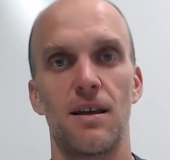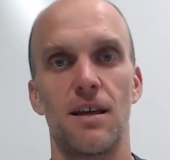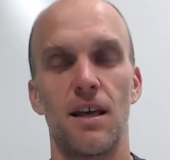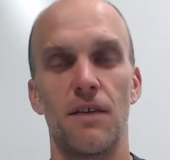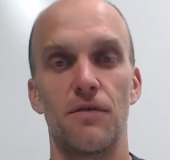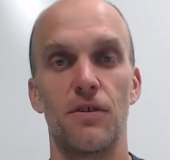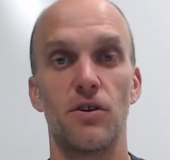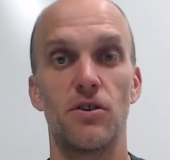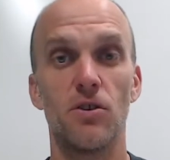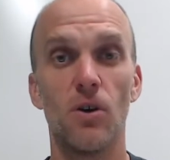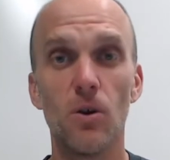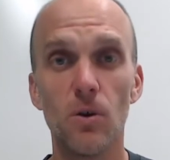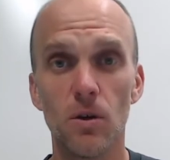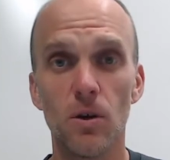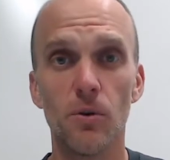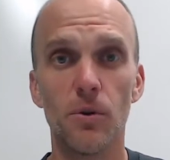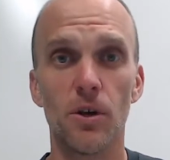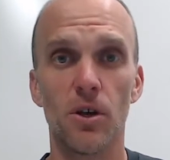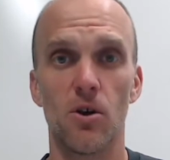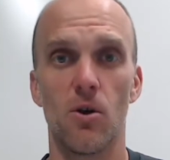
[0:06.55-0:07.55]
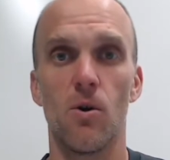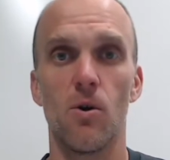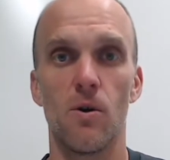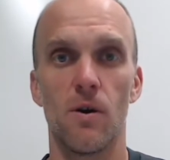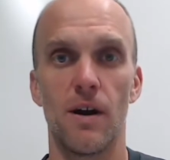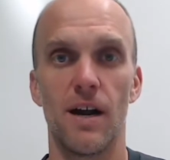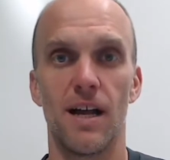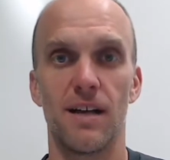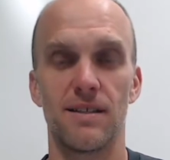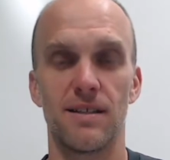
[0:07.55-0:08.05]
If you don't know what a
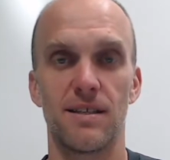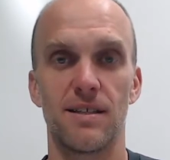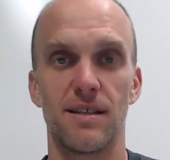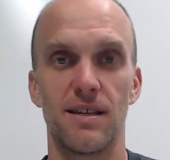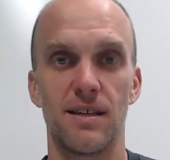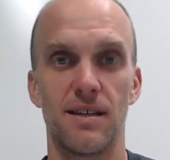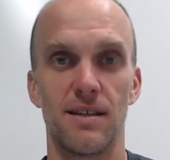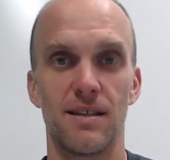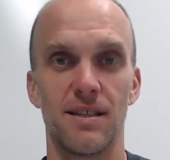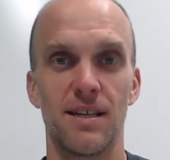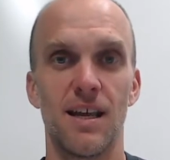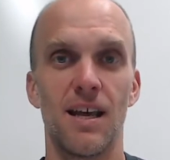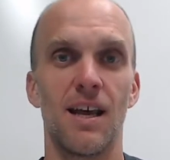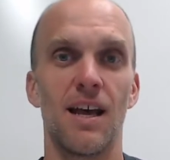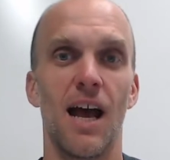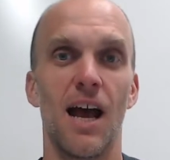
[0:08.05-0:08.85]
cohort analysis is,